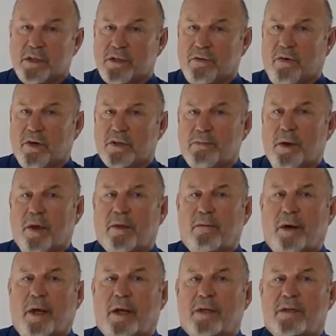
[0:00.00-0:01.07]
as far as
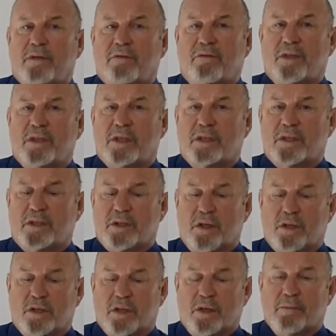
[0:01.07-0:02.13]
mathematics and physics
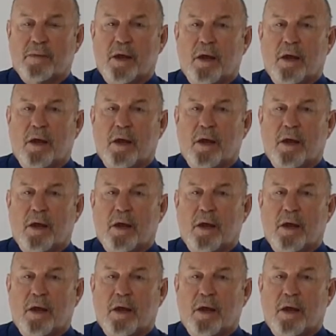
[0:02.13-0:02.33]
essentially,